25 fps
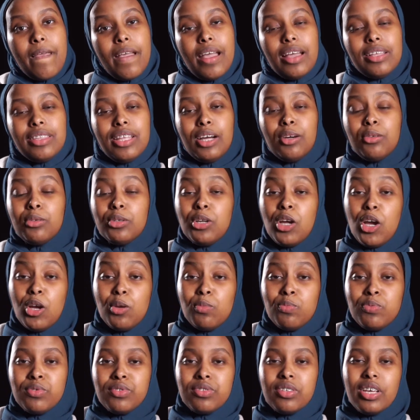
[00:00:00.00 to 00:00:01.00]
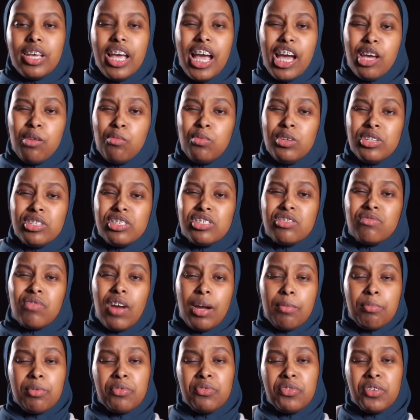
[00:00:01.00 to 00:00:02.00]
It dangled hopes and wishes
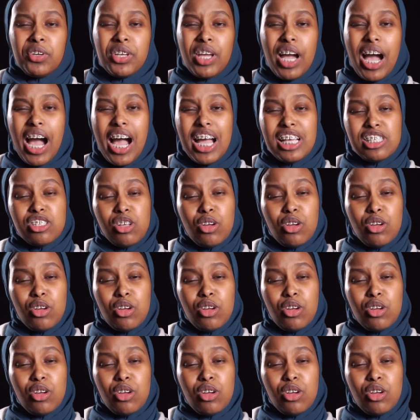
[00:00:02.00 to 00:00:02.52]
right before your eyes,